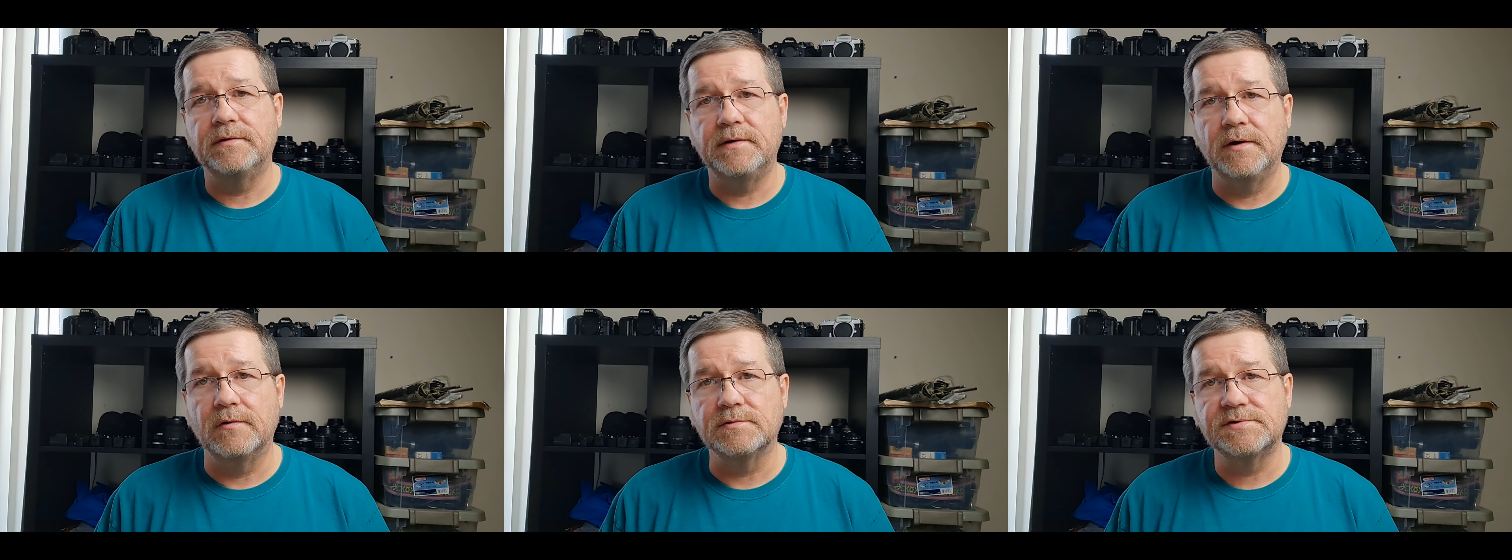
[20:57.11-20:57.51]

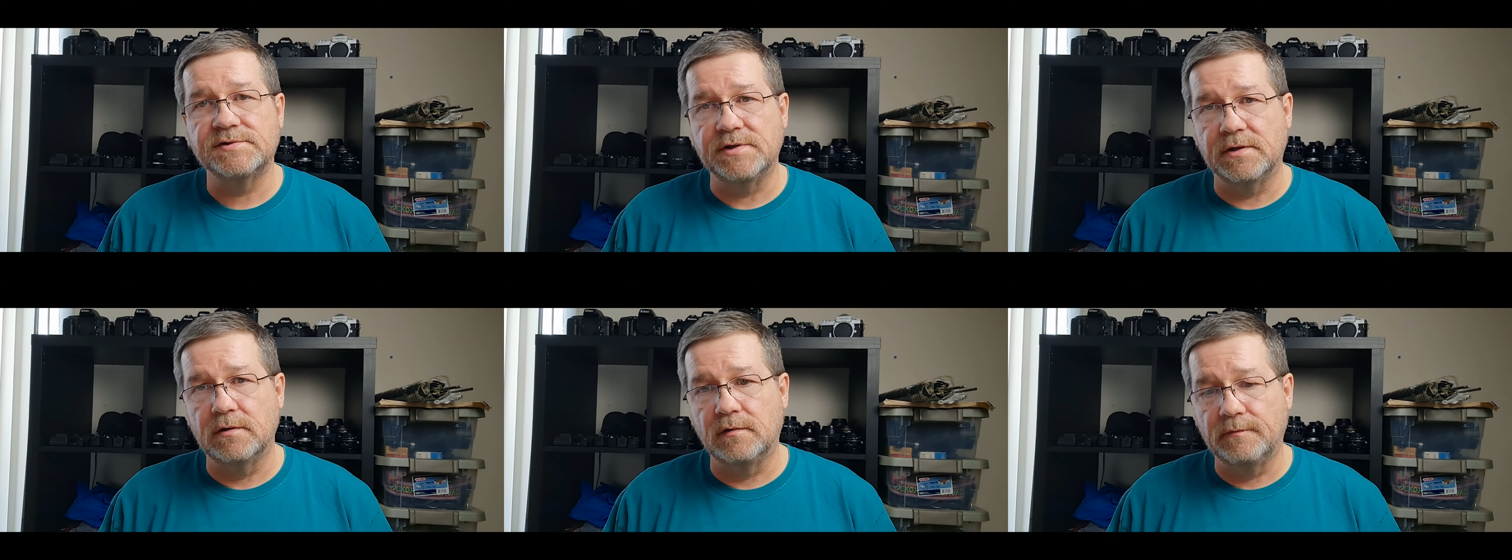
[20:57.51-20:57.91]
You know,
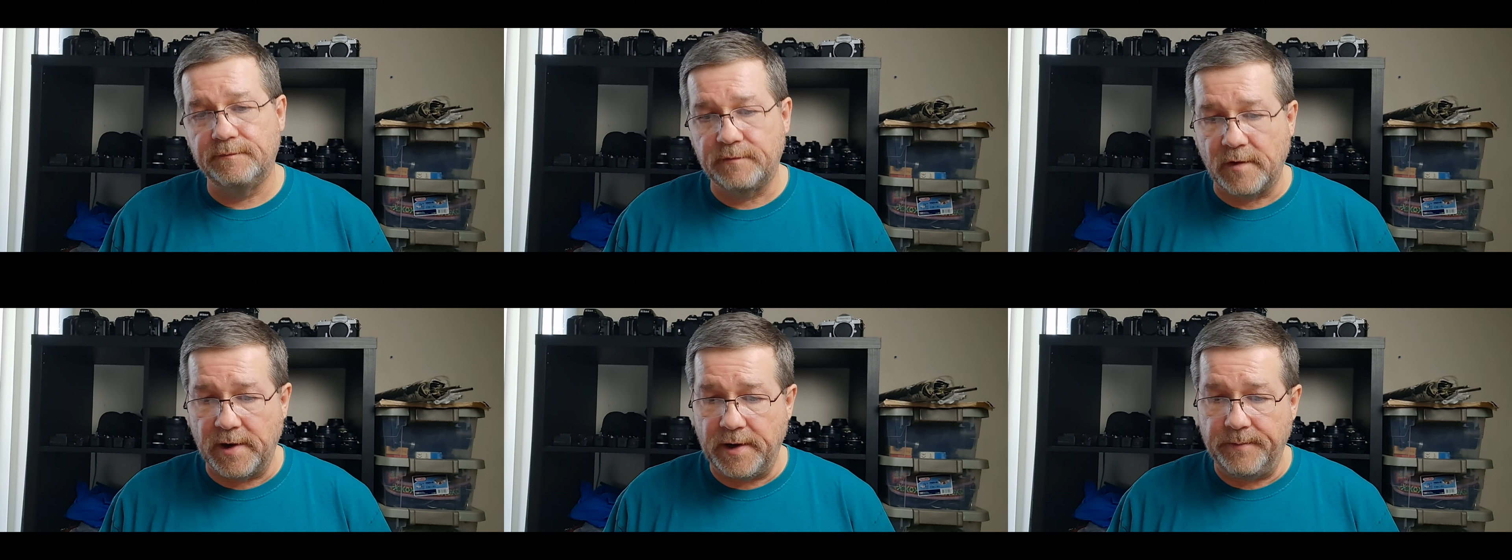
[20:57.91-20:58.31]
single
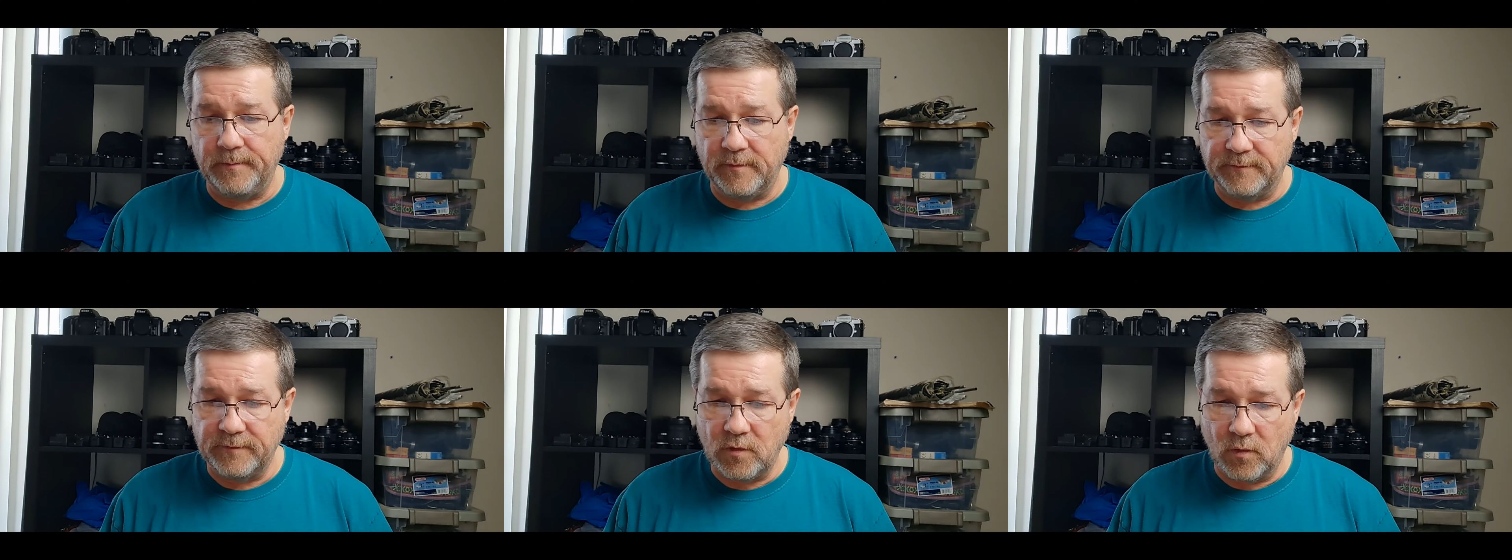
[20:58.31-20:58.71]
frame,
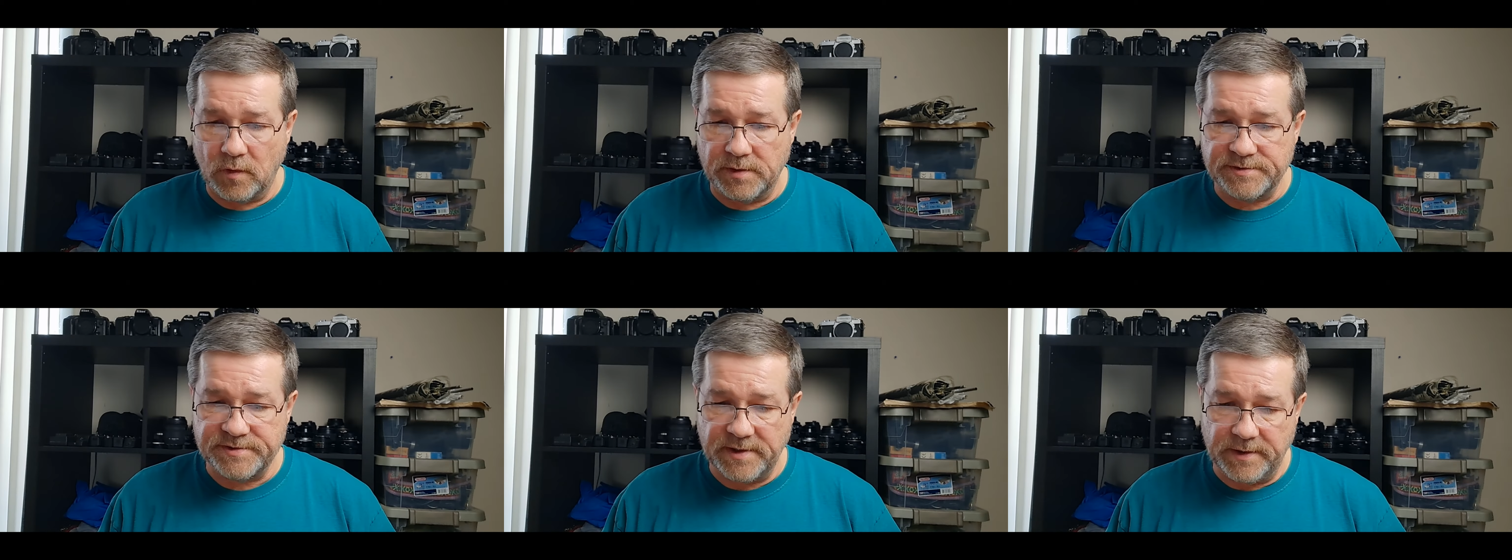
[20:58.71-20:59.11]
of
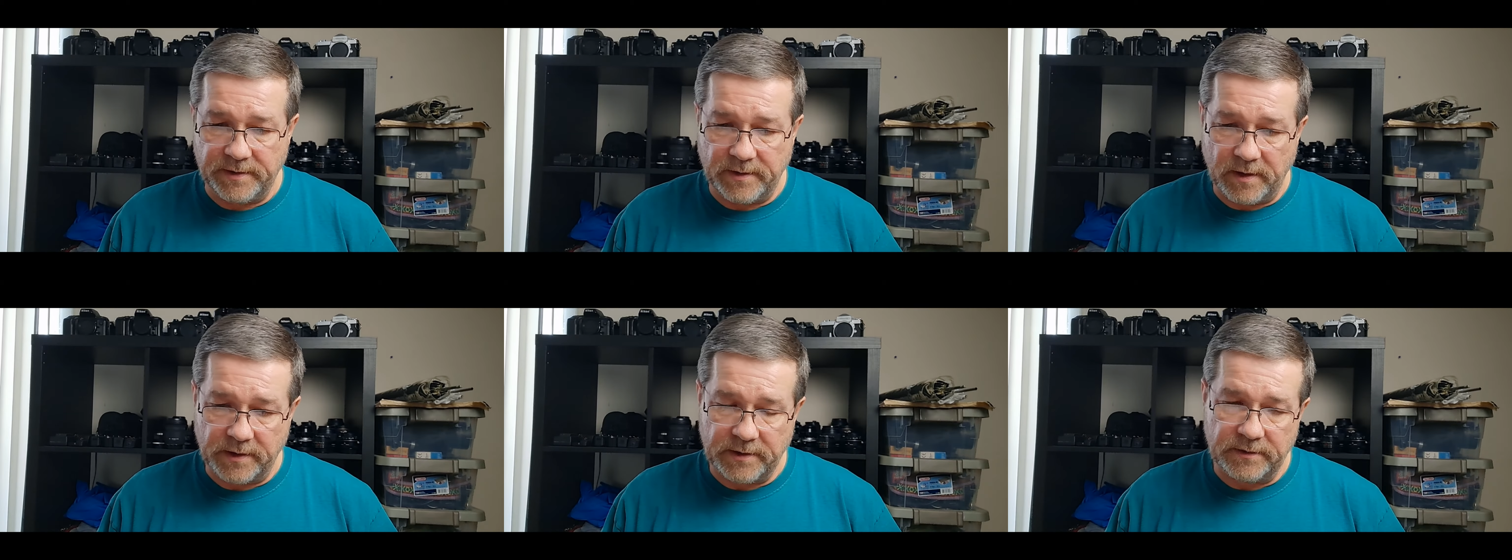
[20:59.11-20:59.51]
course, and
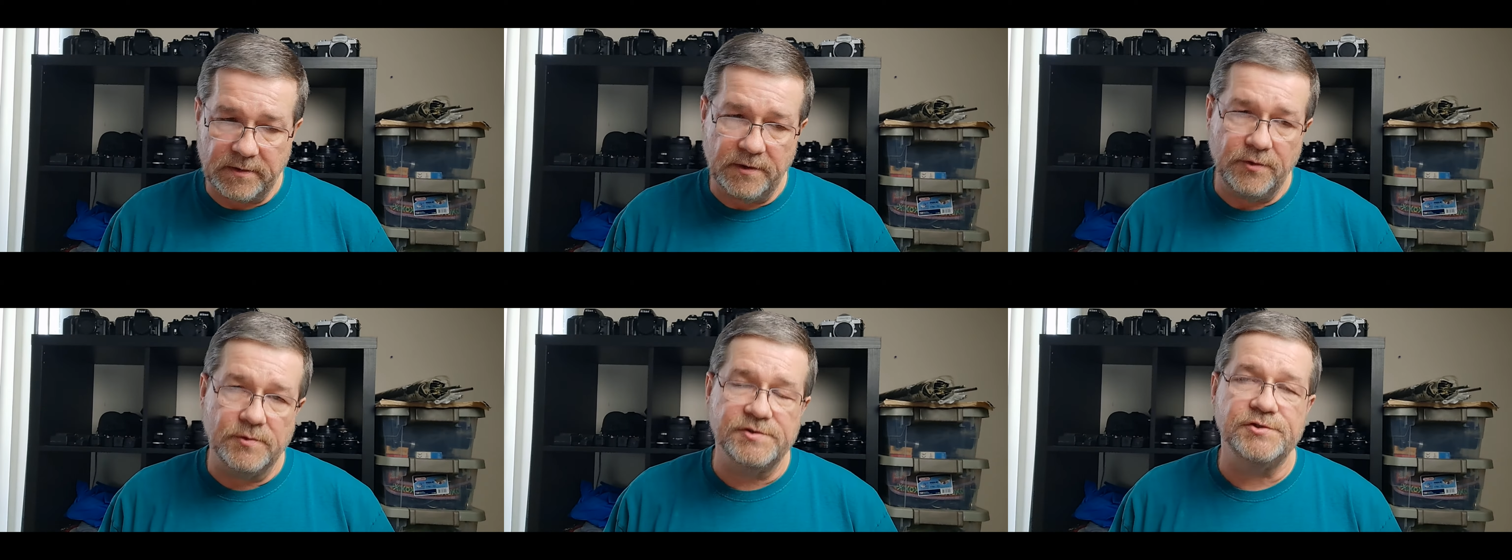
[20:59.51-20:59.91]

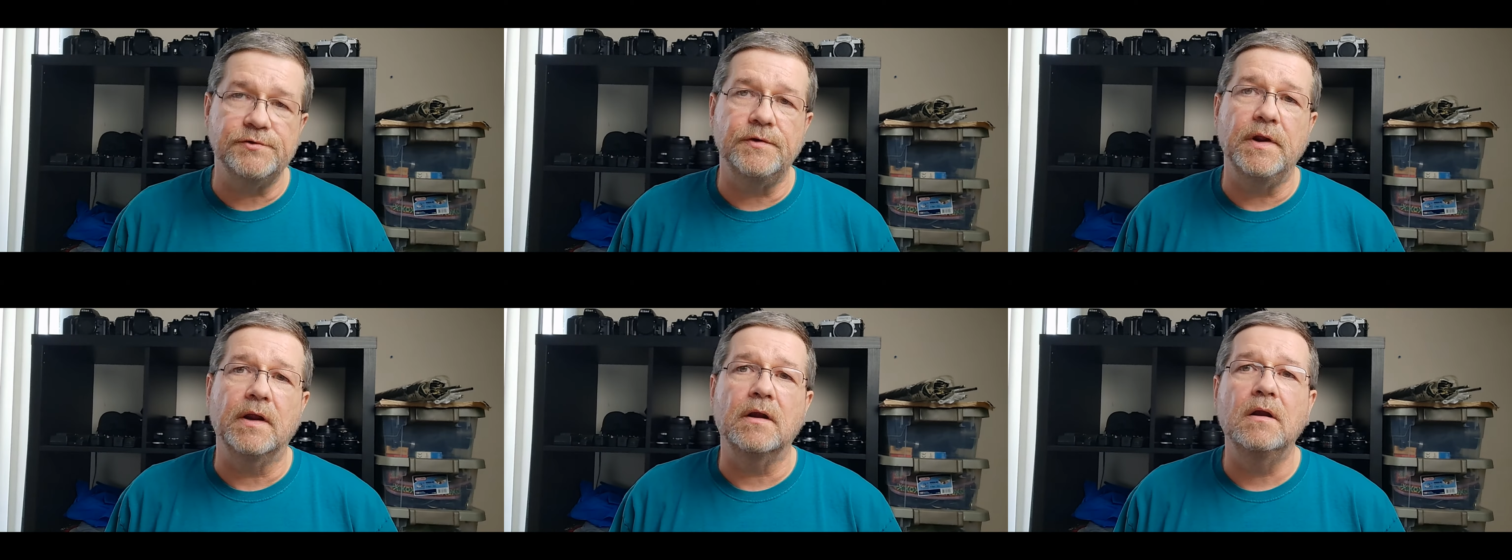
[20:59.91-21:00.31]
continuous
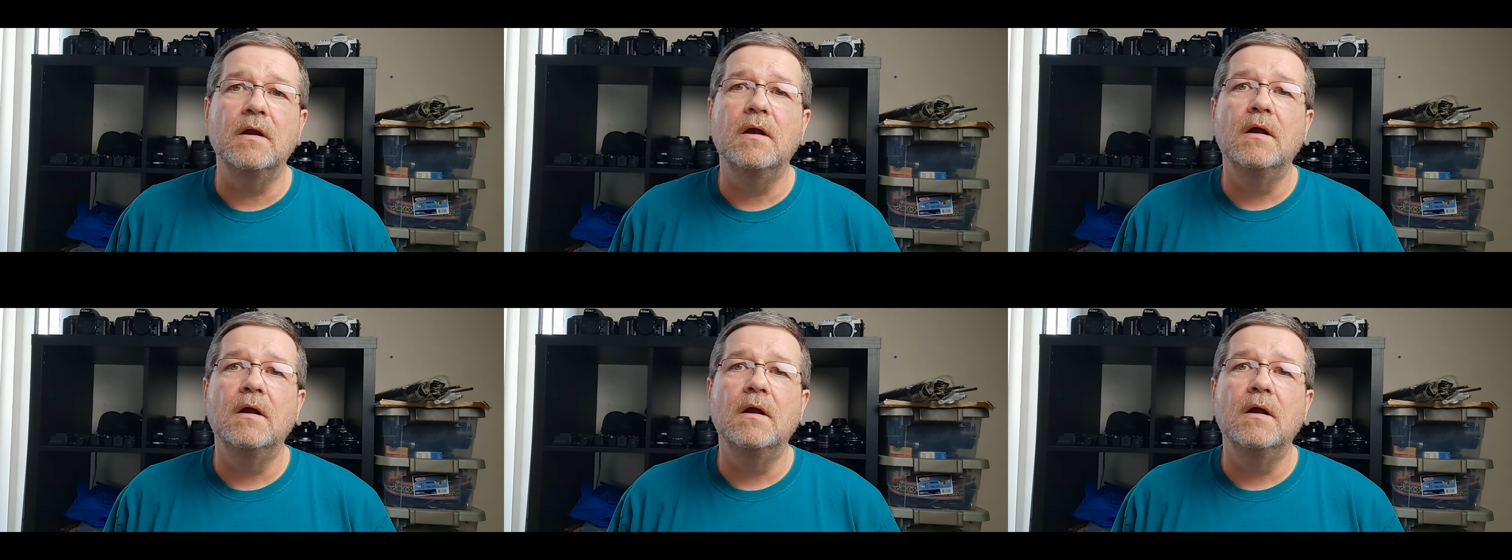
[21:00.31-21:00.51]
shooting.